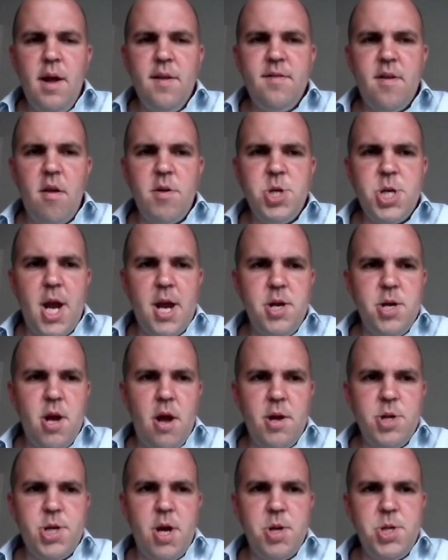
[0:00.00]
So
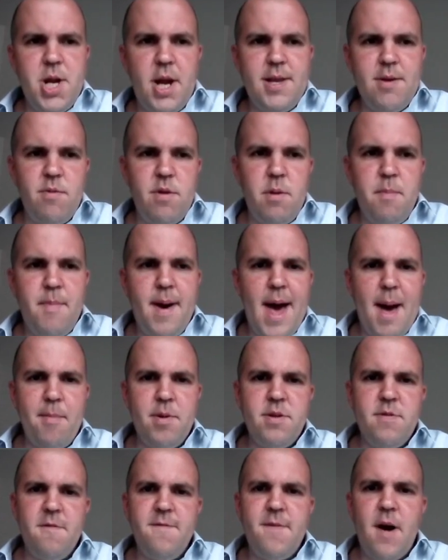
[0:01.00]
associated with
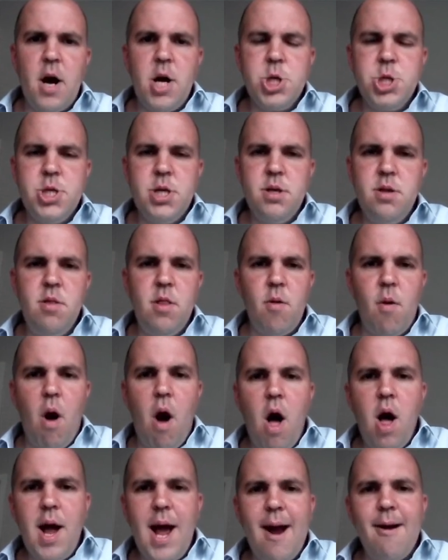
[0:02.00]
impairment of function, there
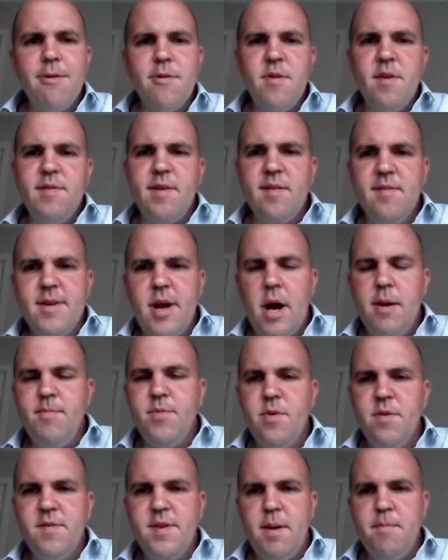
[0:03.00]
are characteristic
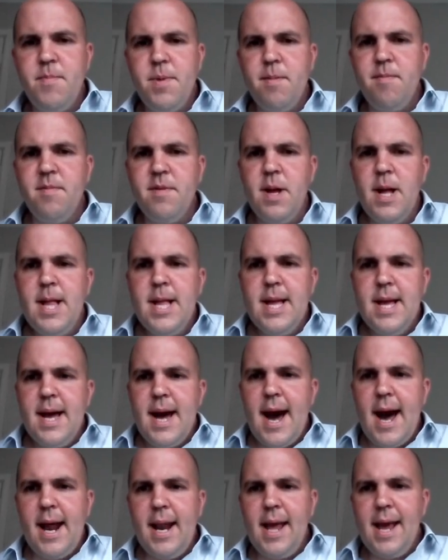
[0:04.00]
signs or symptoms,
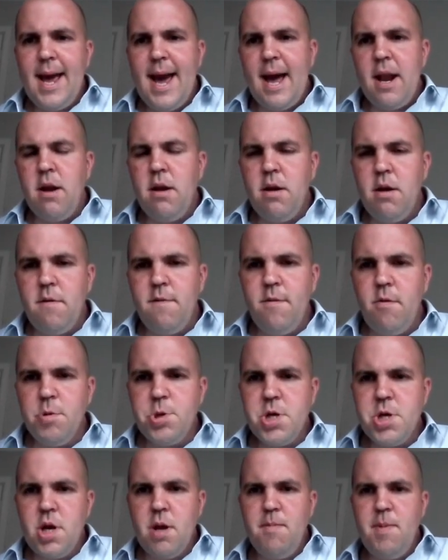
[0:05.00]
and it can
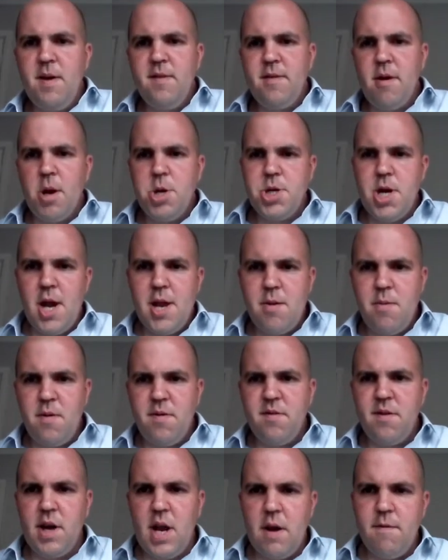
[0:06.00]
unfortunately be associated
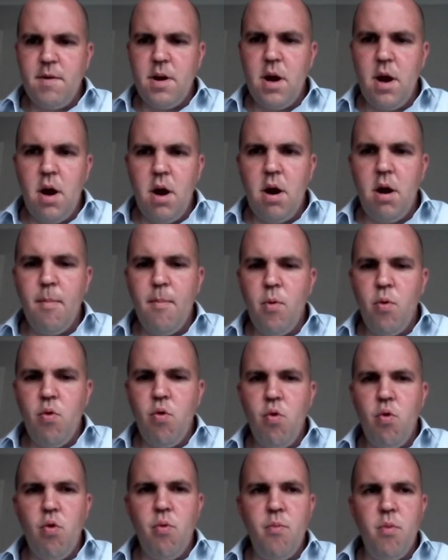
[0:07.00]
with significant harm
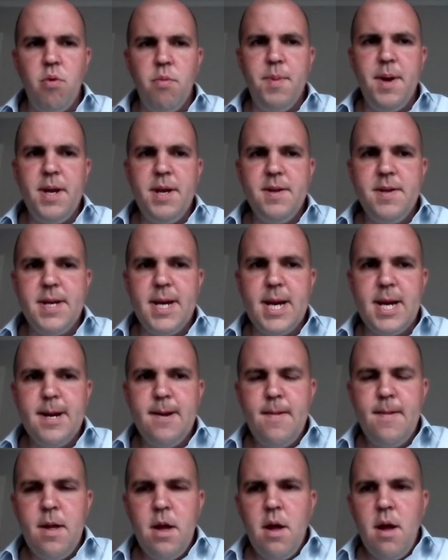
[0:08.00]
or
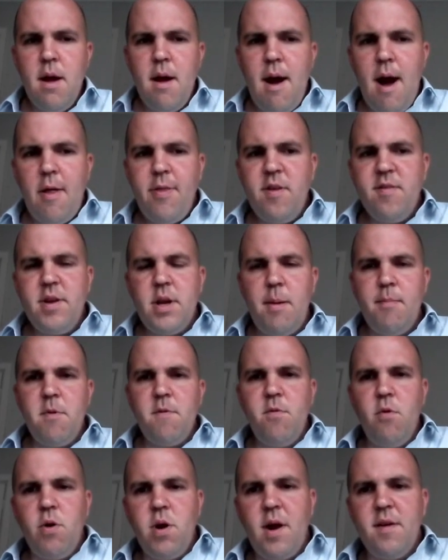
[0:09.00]
morbidity. And there's a
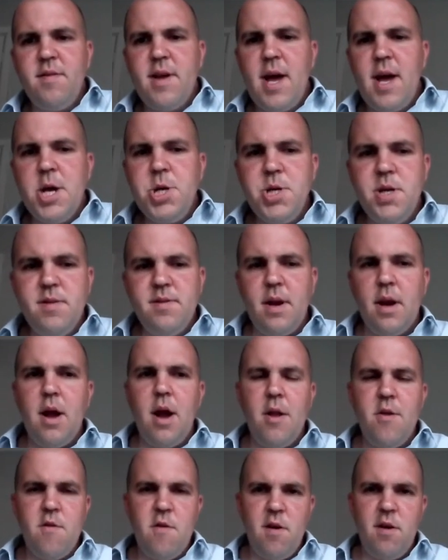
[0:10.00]
number of organisations and
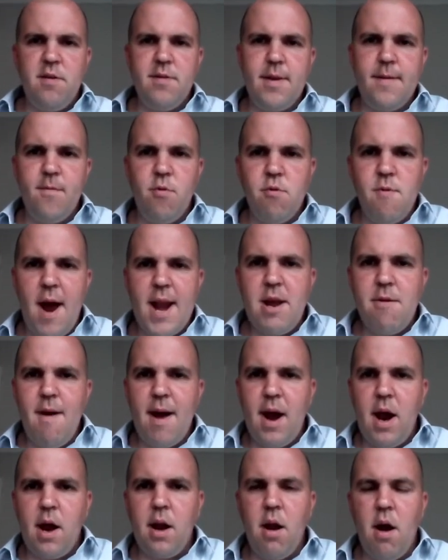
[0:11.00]
countries that have already
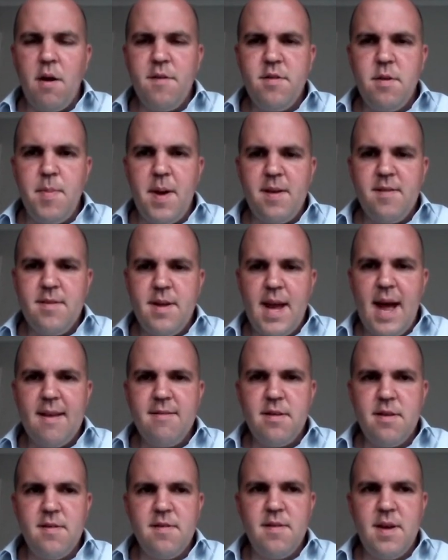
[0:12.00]
recognised obesity
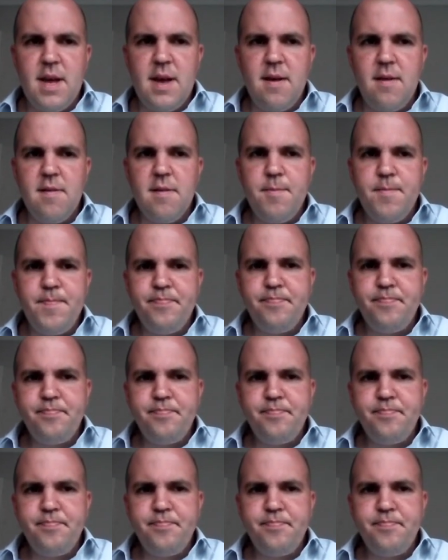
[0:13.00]
as a disease.